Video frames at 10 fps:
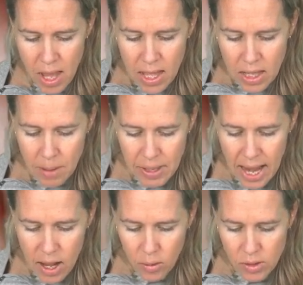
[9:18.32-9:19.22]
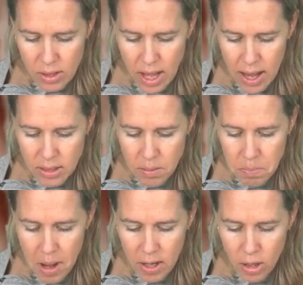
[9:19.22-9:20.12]
Coming out that
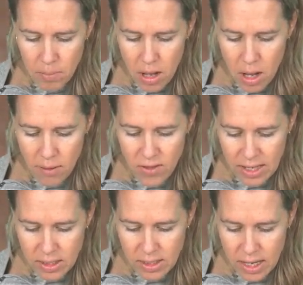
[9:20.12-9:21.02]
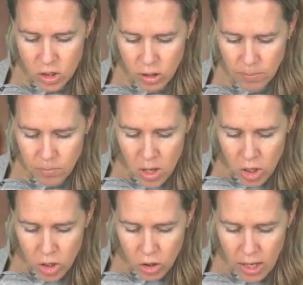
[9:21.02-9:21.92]
bottom of that center,
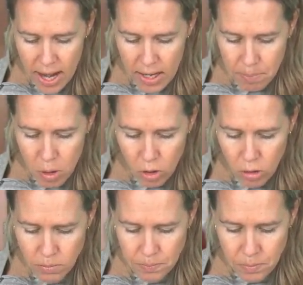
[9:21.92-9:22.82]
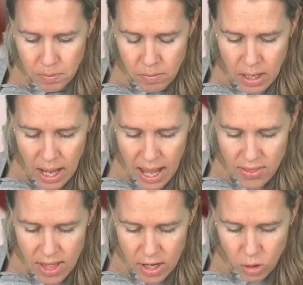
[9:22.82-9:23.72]
you're gonna add a pearl and
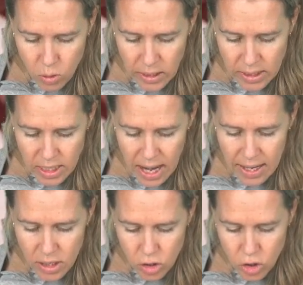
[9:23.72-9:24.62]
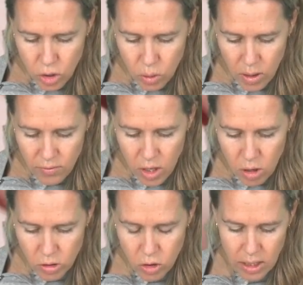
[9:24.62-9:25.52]
then you're going to add two of the
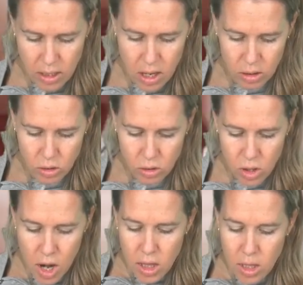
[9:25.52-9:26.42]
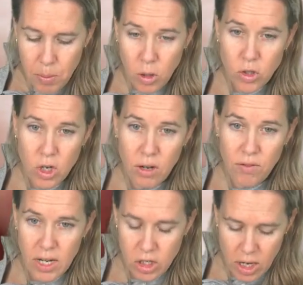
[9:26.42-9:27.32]
alternate colors. The pearl is gonna
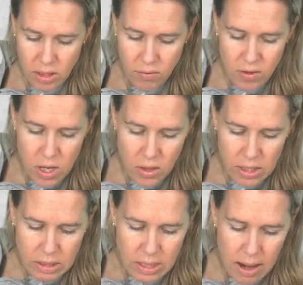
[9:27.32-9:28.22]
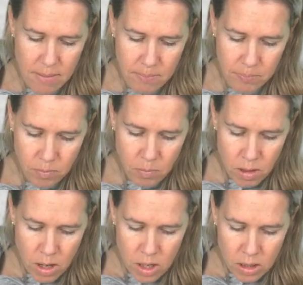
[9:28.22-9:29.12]
finish out the V on this side,
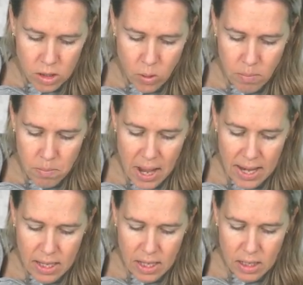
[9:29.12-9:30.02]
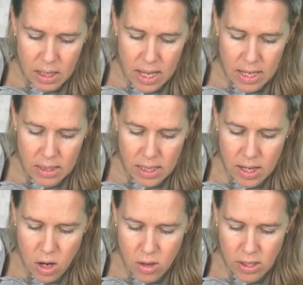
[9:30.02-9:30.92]
sewing back in then
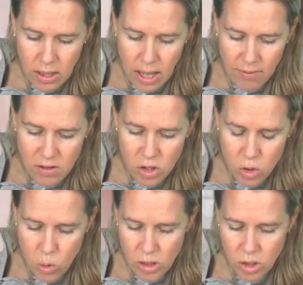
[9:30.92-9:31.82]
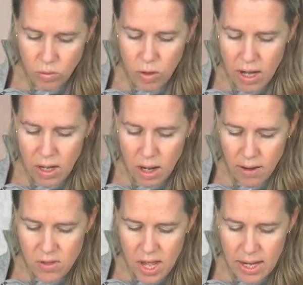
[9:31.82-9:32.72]
on the left towards the right
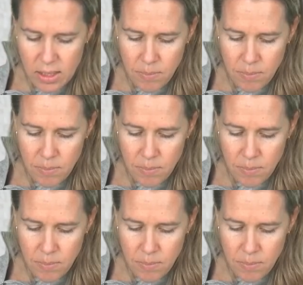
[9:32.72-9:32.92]
of that,